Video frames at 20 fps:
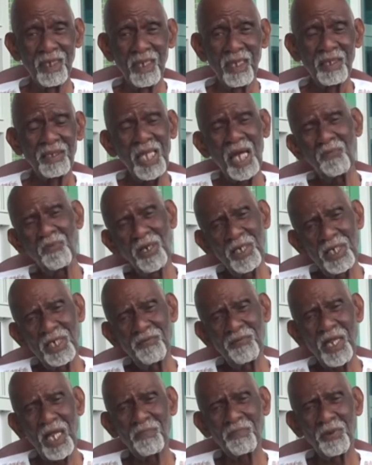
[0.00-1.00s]
Then we leave
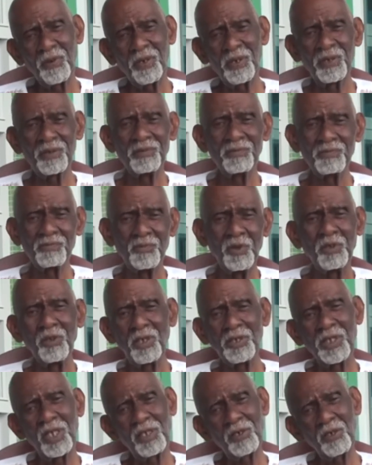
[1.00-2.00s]
that bird, we go
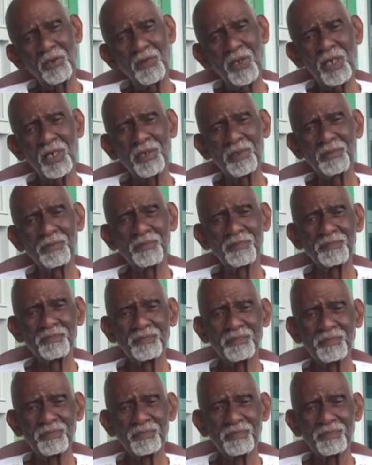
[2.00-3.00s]
to the gorilla
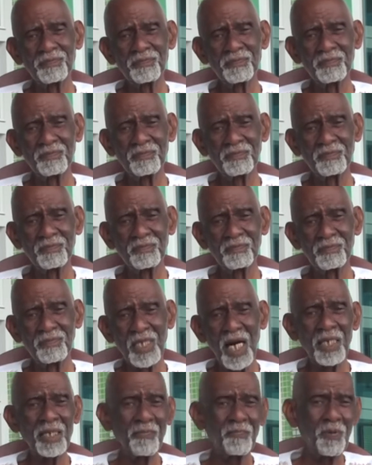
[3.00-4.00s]

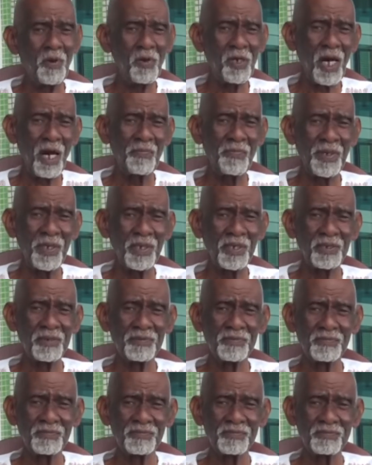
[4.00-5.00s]
and the polar bear,
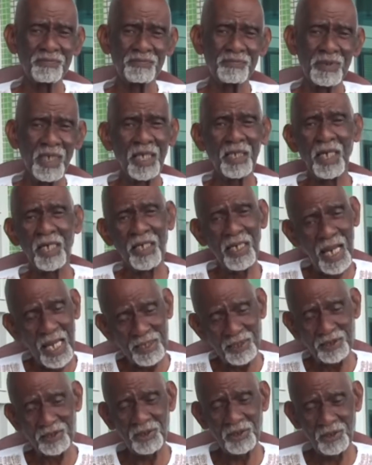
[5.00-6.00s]
like I
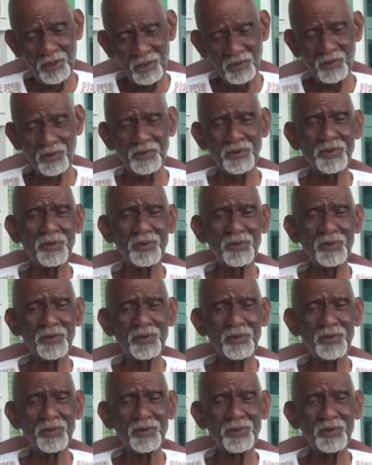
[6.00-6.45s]
like to use.